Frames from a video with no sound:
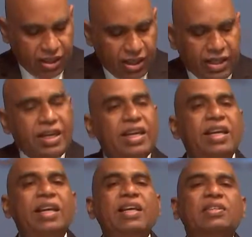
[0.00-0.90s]

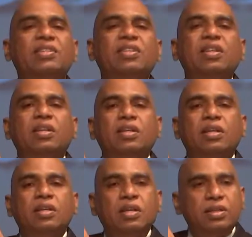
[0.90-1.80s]
He is
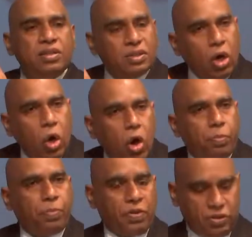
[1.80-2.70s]
the
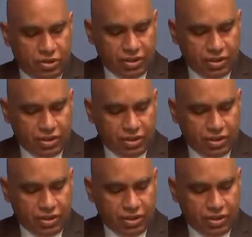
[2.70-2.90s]
hope.